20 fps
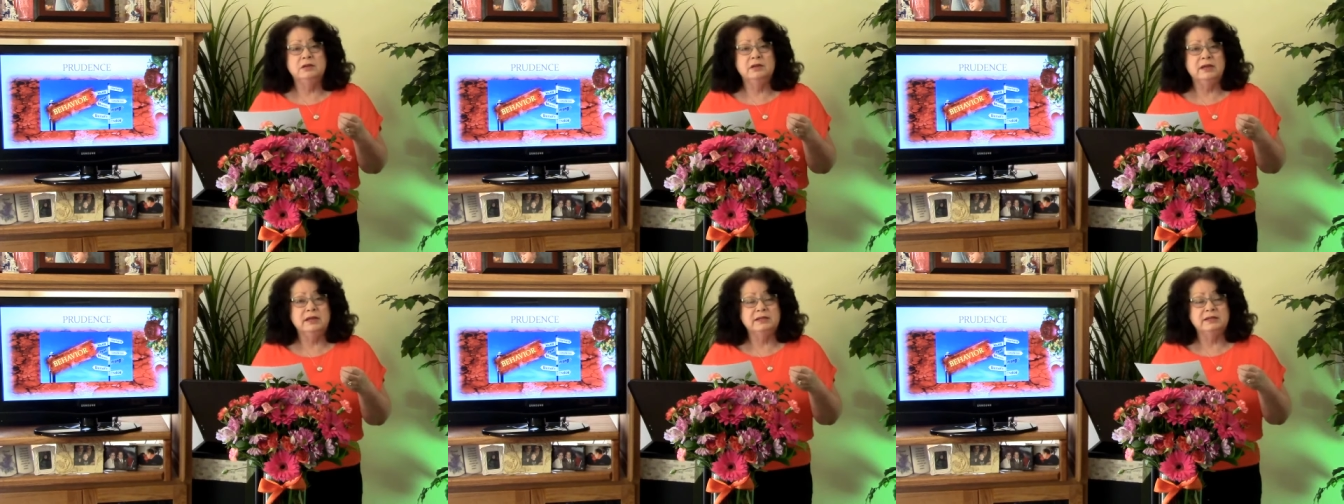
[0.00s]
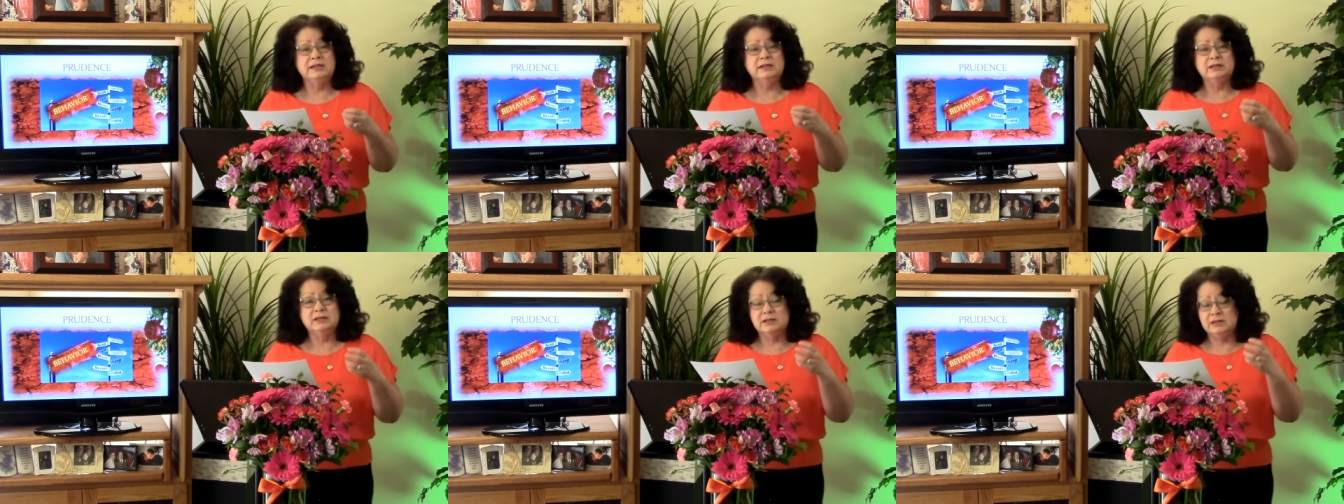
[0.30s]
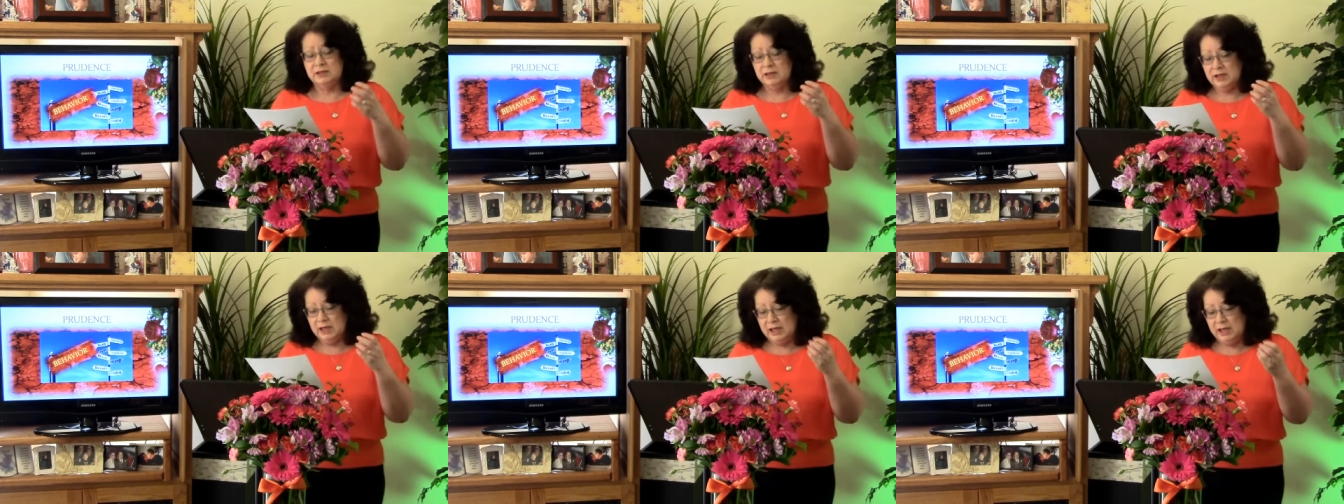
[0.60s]
it's into
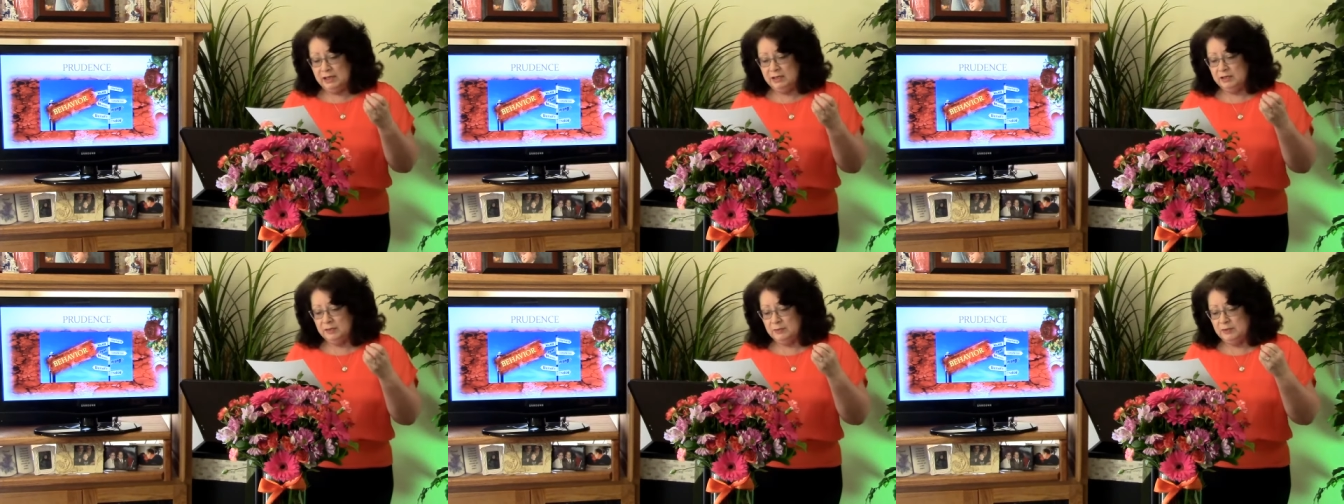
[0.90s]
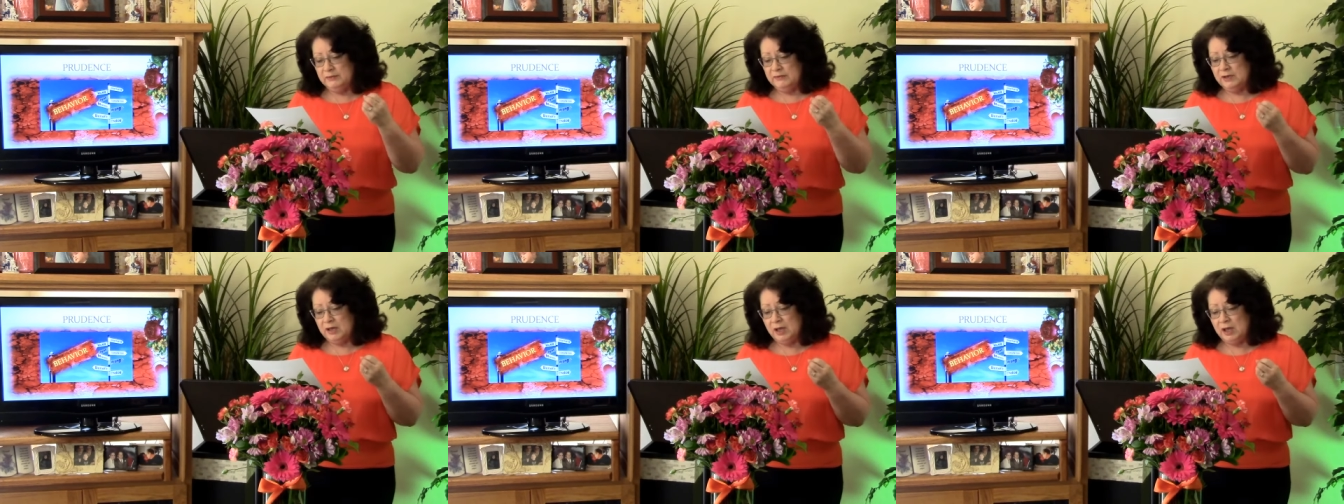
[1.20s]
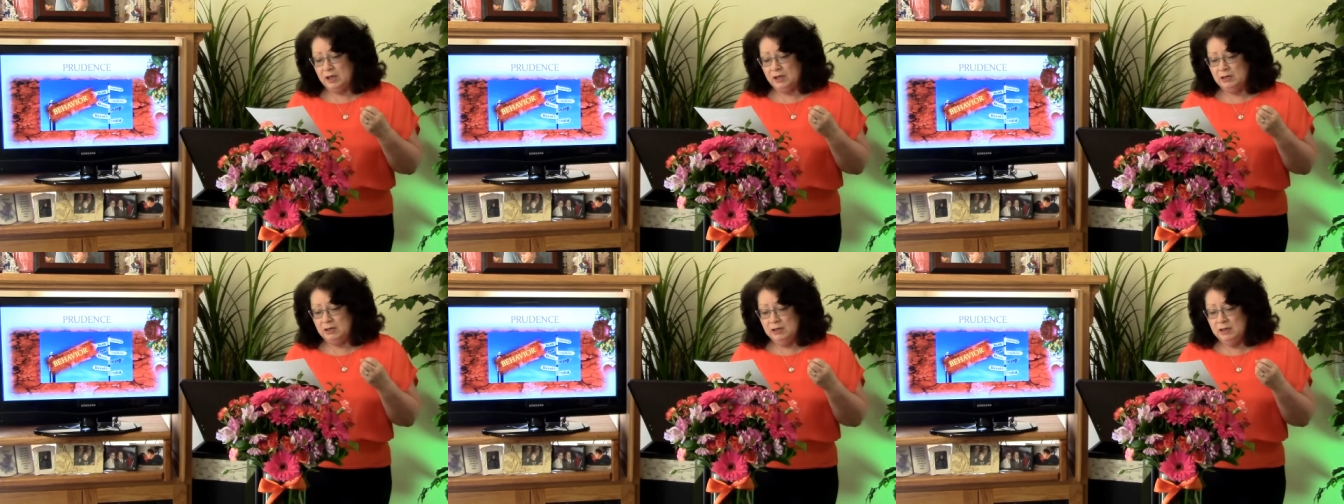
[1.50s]
the kingdom of
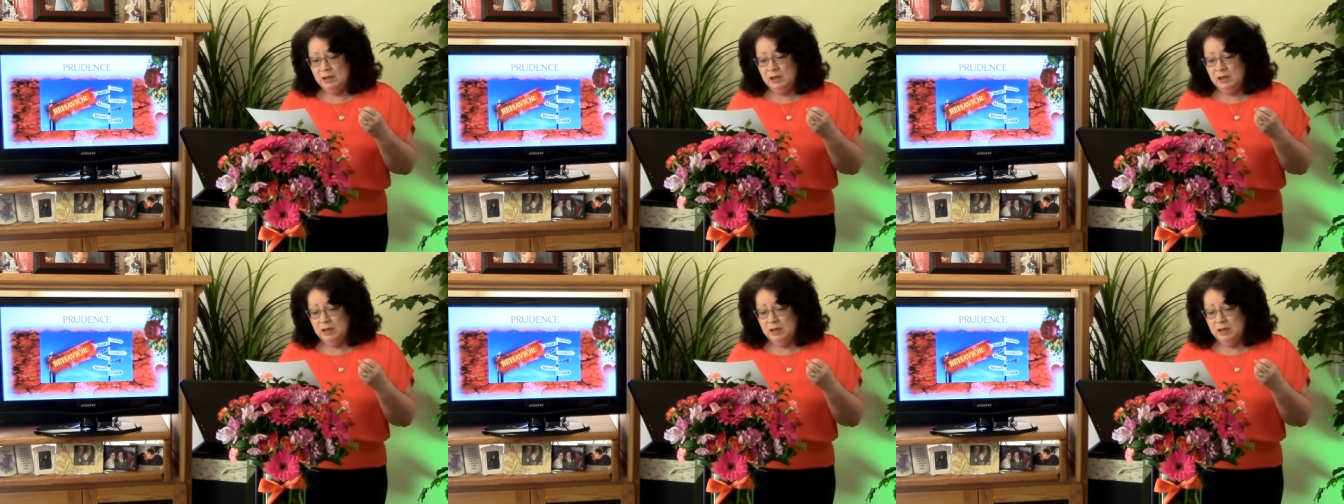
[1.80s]
god